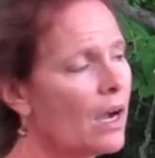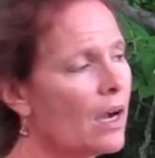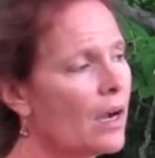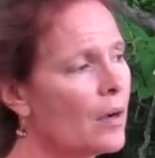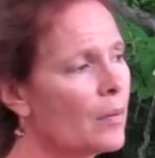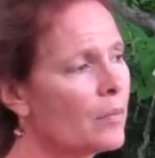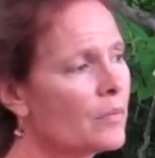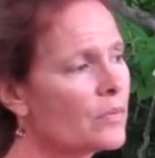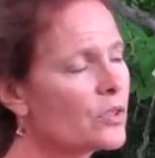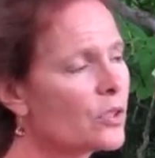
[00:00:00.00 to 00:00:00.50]

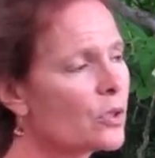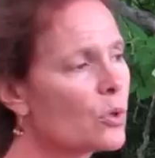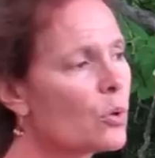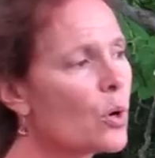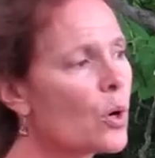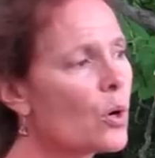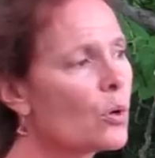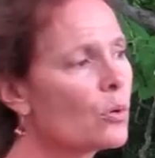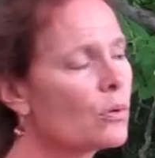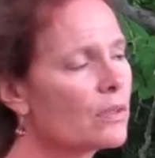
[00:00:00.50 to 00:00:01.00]
Um, to
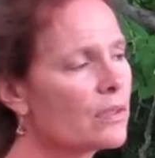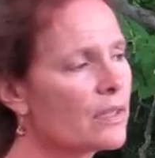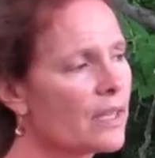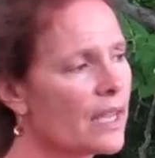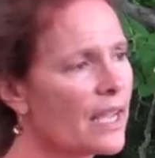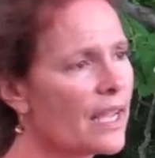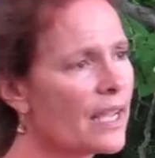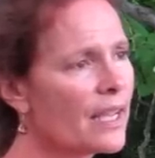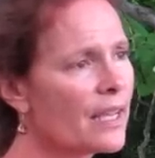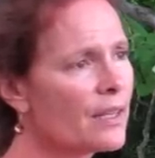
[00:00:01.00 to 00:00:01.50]
quote the
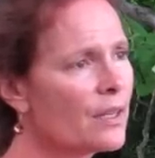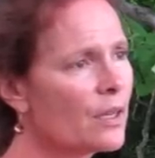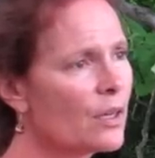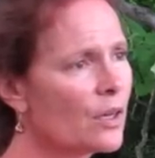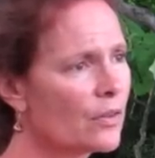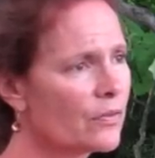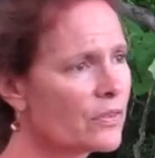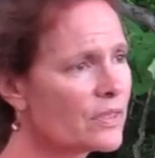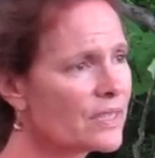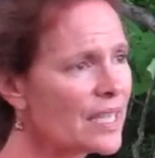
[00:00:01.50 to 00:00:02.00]
head
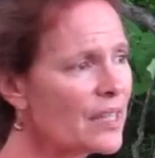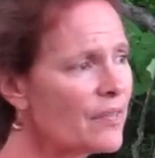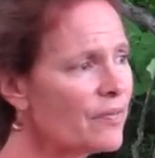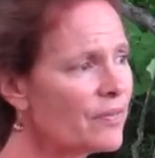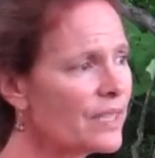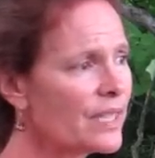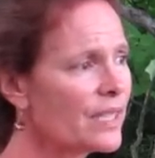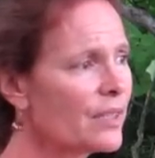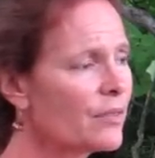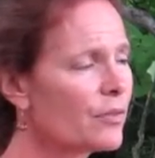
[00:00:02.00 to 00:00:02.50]
of
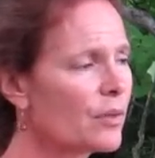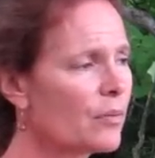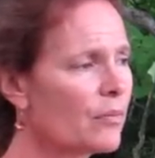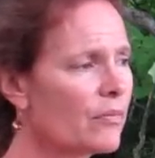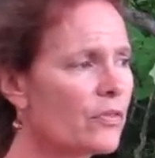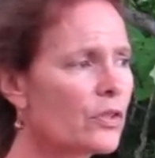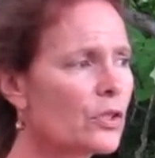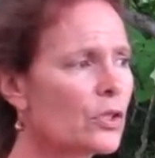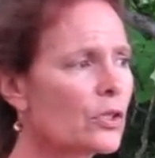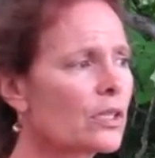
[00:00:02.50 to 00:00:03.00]
safety from
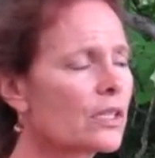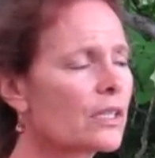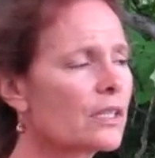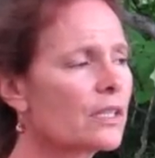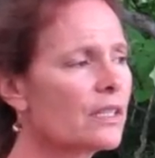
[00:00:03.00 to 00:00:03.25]
FERC,